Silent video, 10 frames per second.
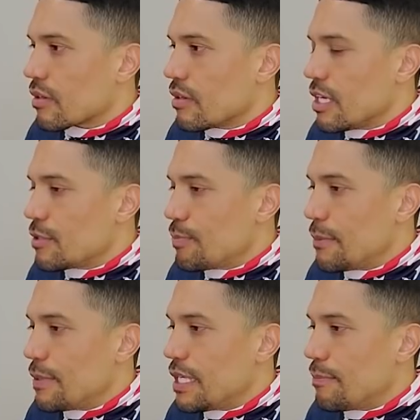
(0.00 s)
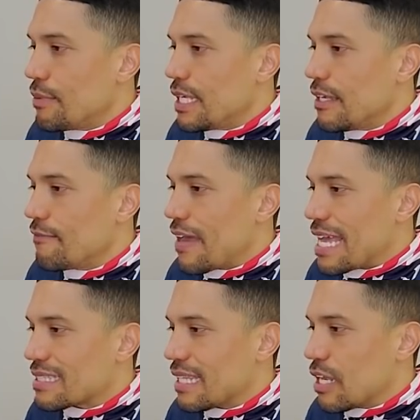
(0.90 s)
Is PPP
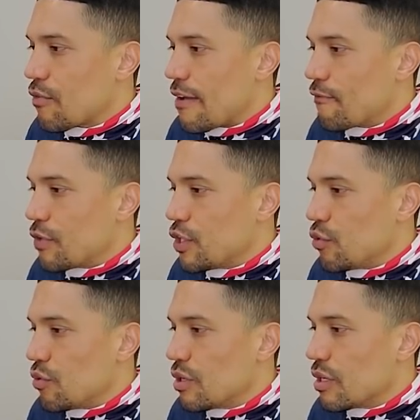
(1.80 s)
Fast Lane right for you?